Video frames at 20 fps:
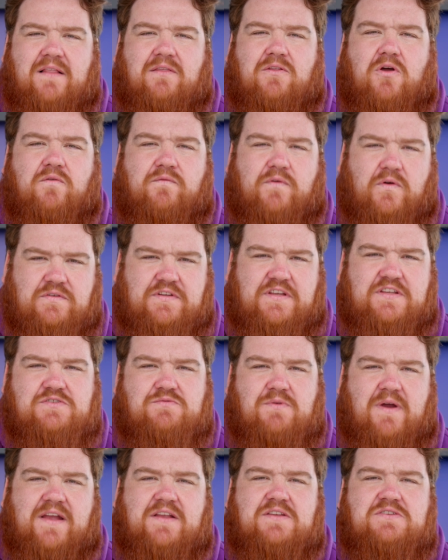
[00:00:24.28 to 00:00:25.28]
low voltage
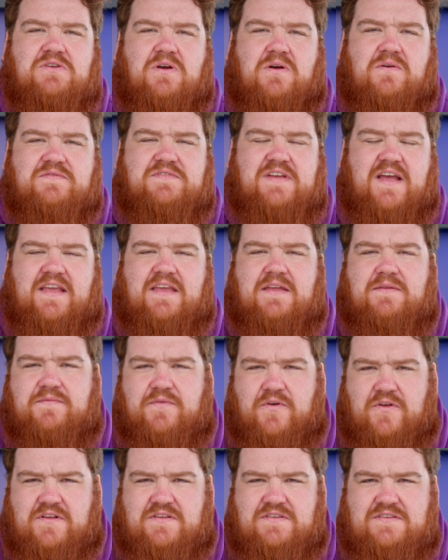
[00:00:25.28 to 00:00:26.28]
range of tank
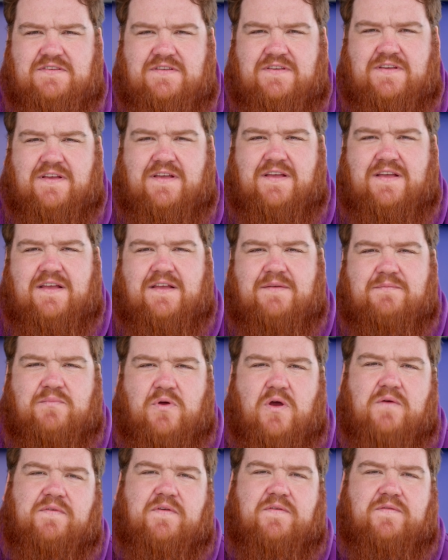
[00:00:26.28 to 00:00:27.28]
inverters.
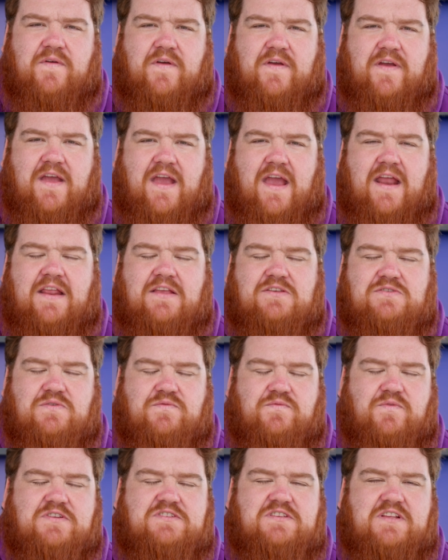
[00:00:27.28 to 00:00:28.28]
Perfect for any sort
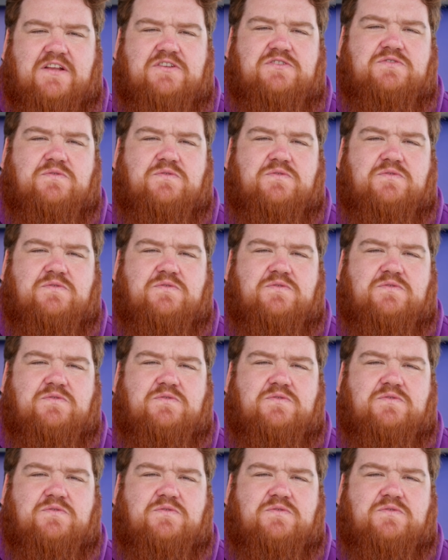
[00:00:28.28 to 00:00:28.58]
of residential